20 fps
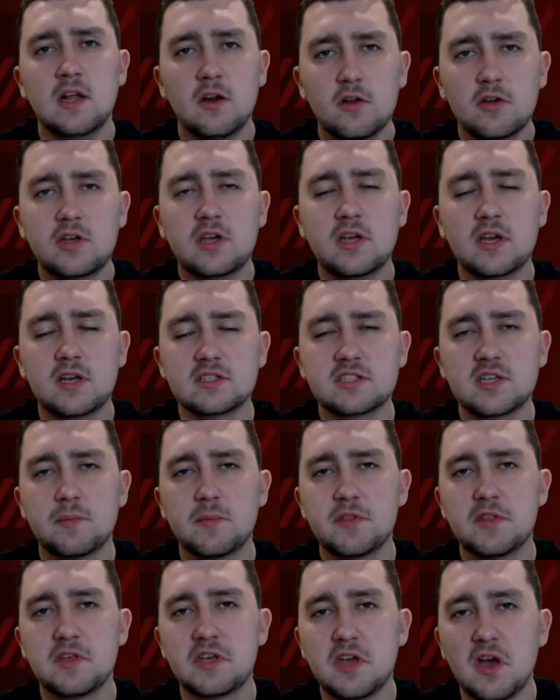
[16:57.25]
looking at
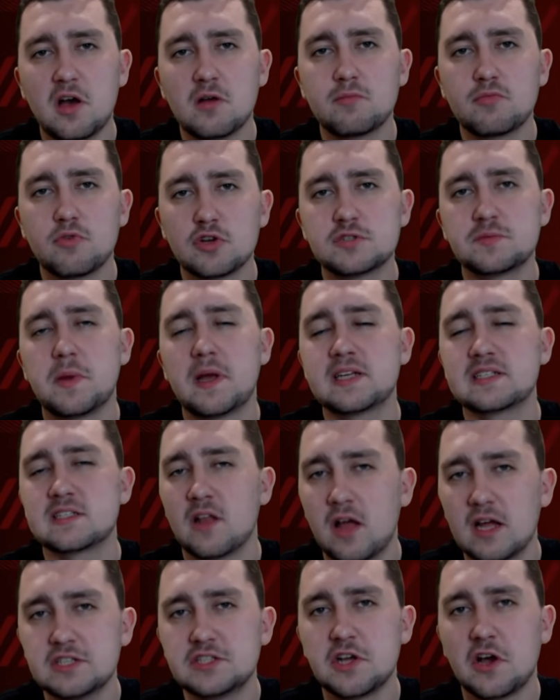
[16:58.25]
some of the young prospects
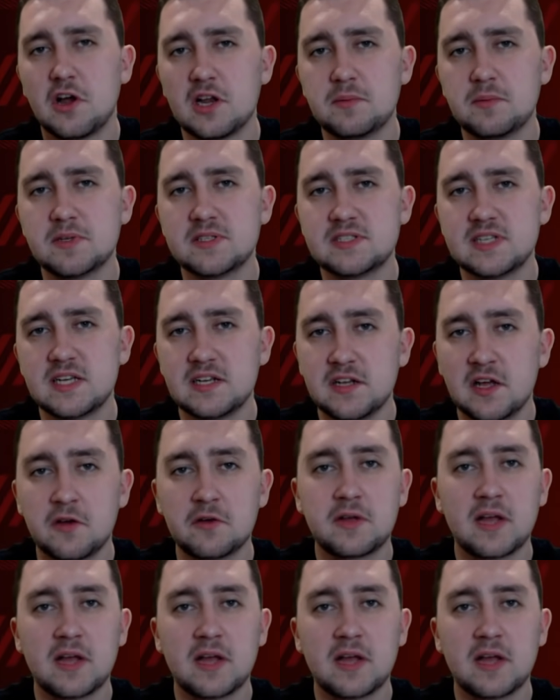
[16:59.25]
like Charlie Patino,